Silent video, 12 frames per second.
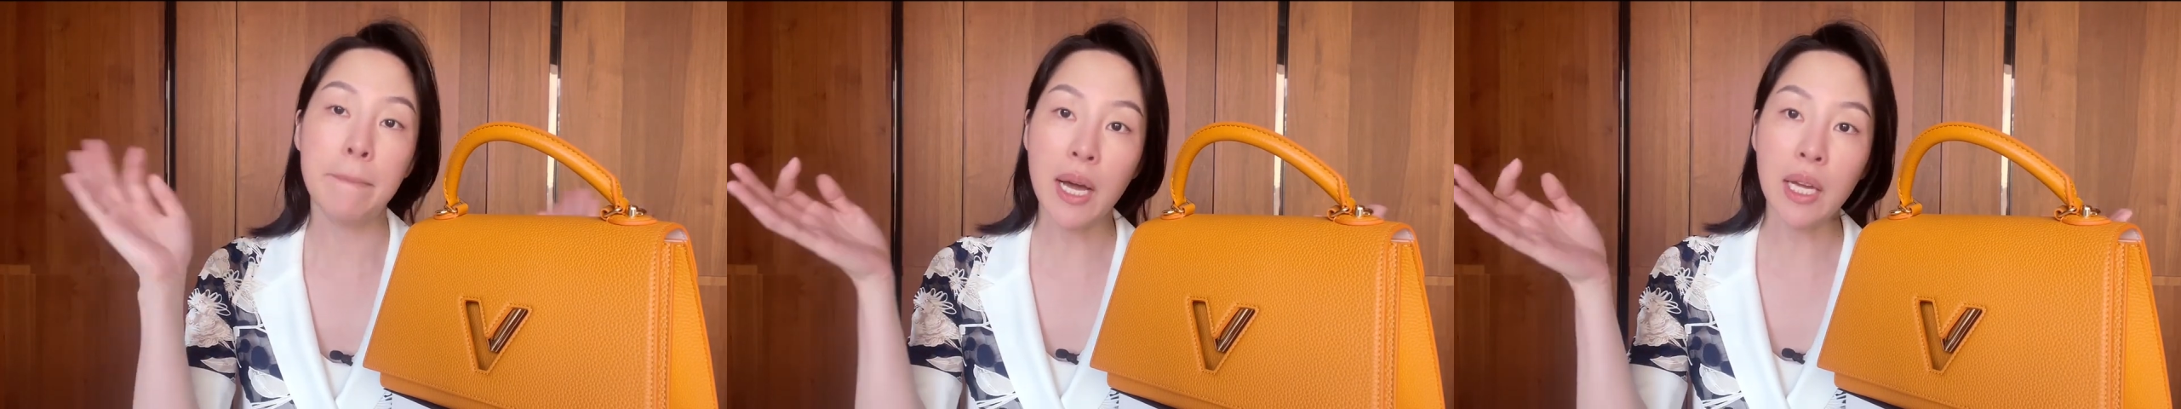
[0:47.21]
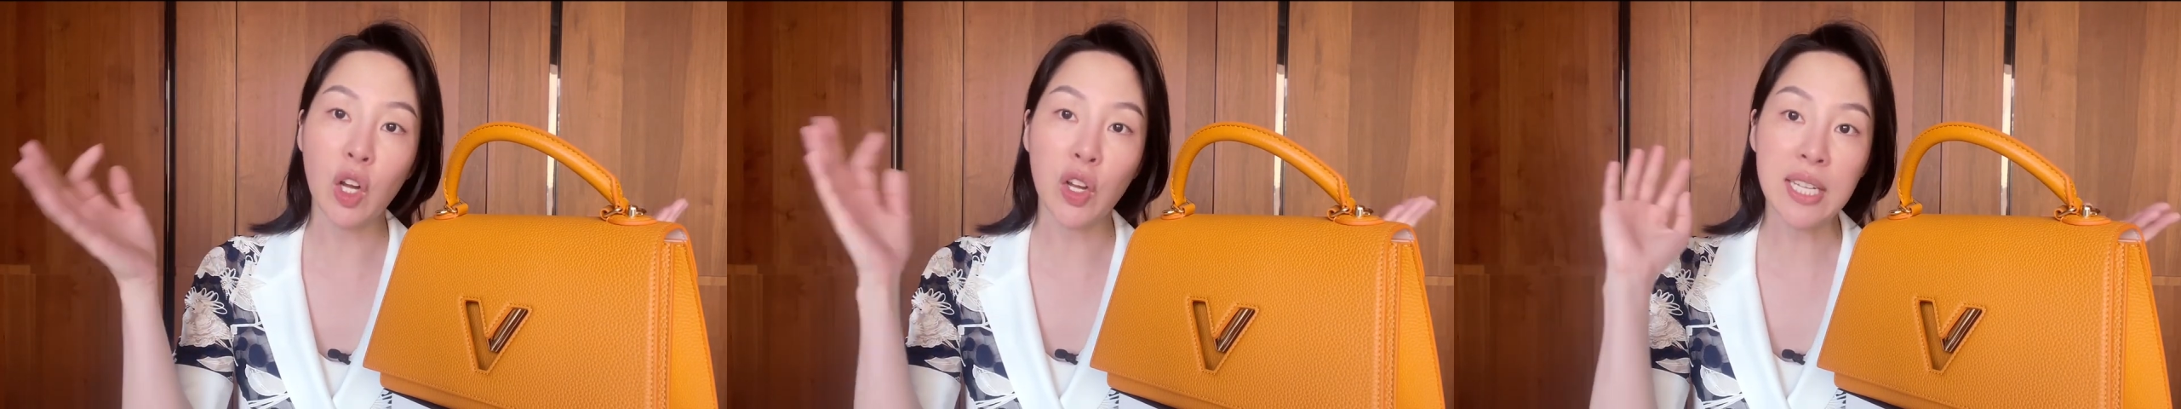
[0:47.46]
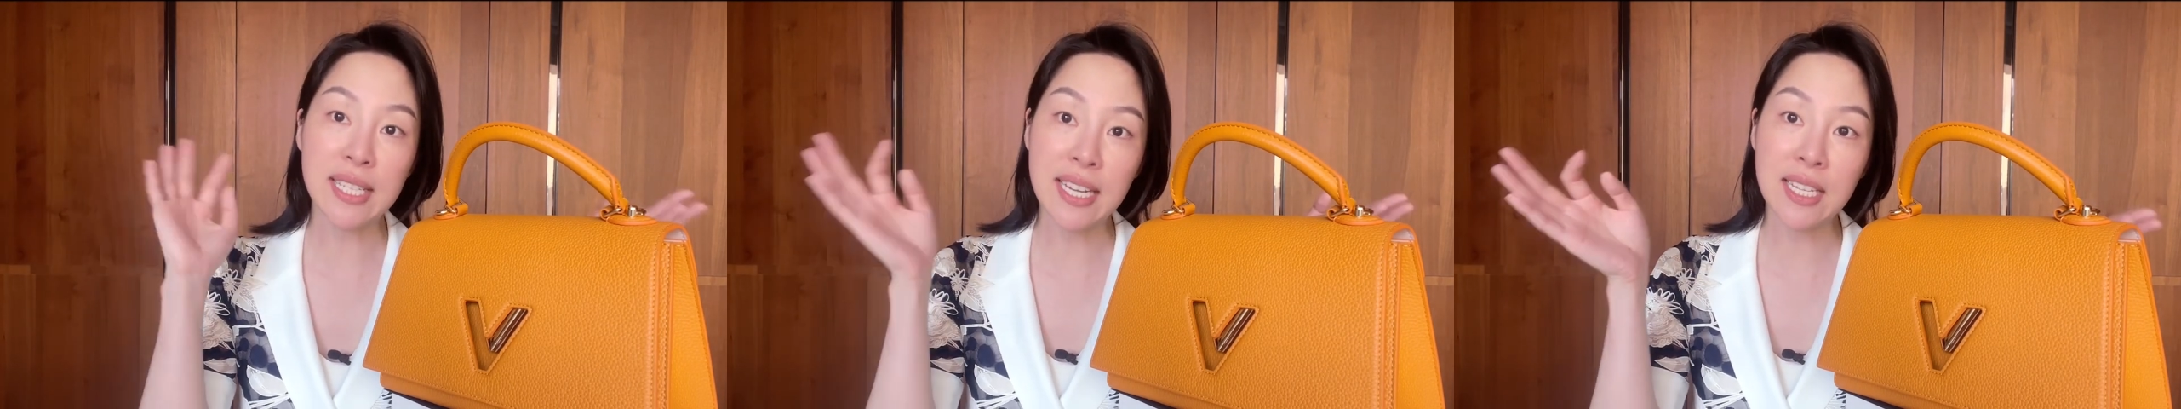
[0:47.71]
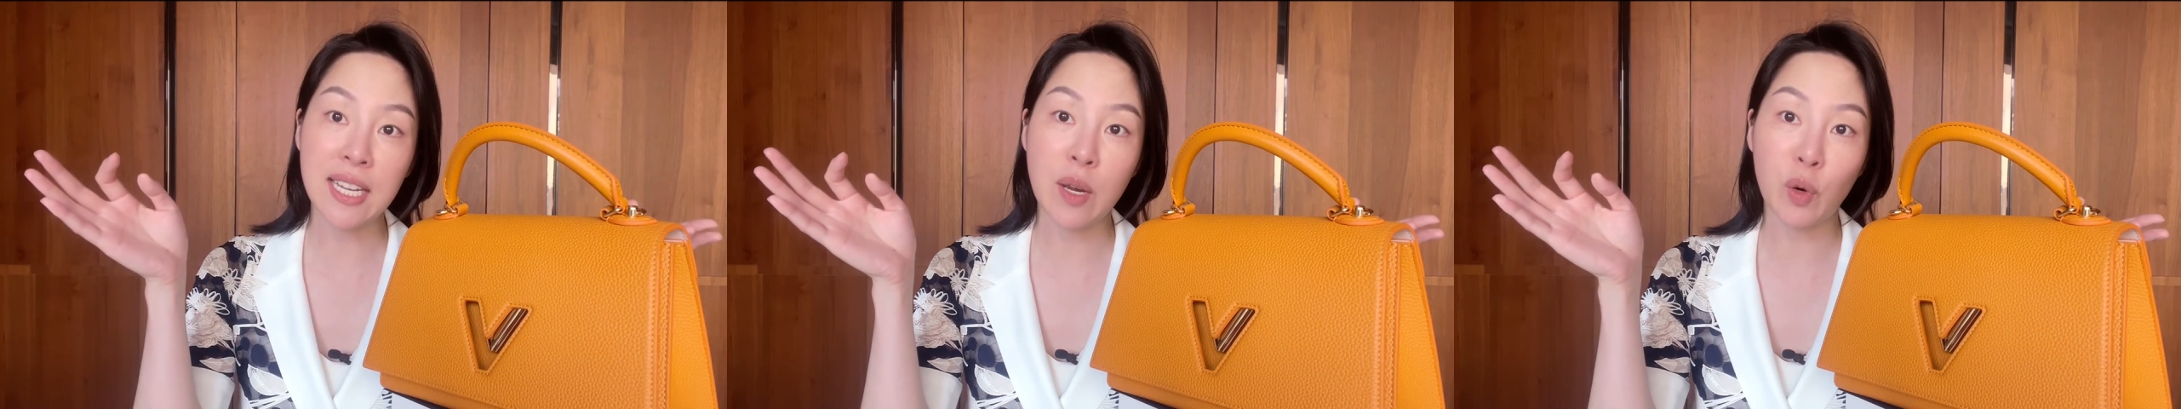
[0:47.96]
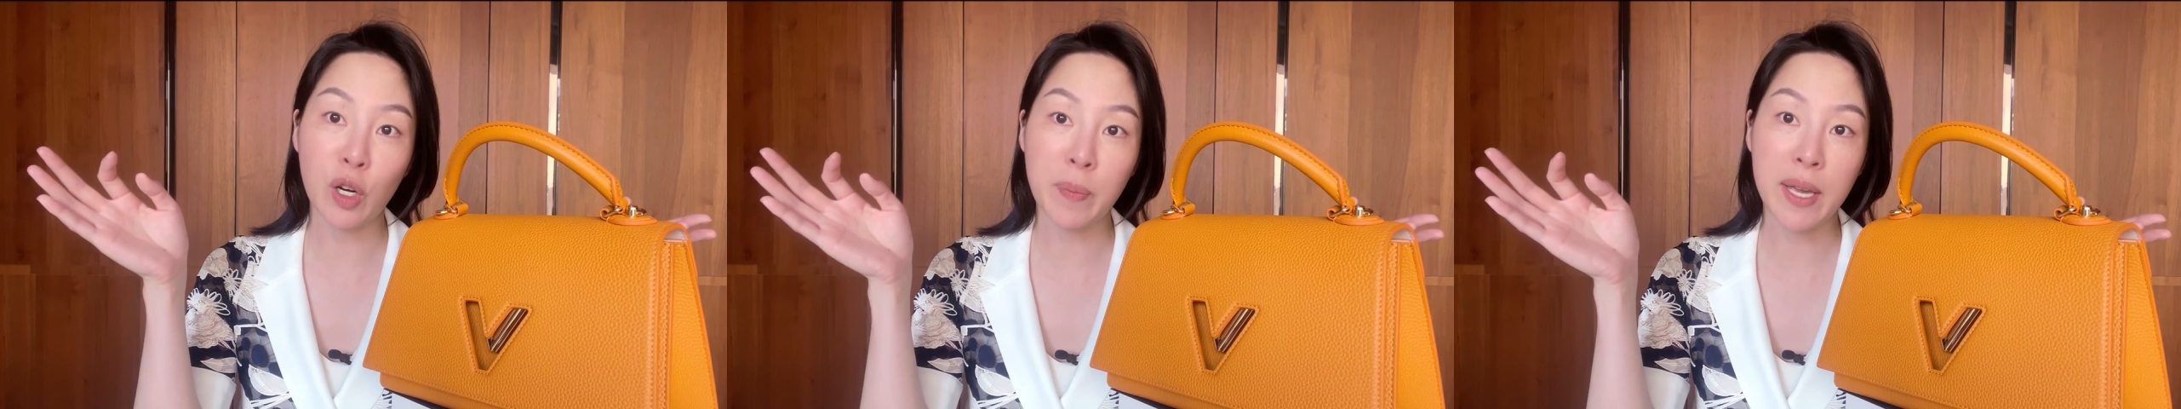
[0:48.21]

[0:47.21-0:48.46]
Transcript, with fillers: But on a day-to-day work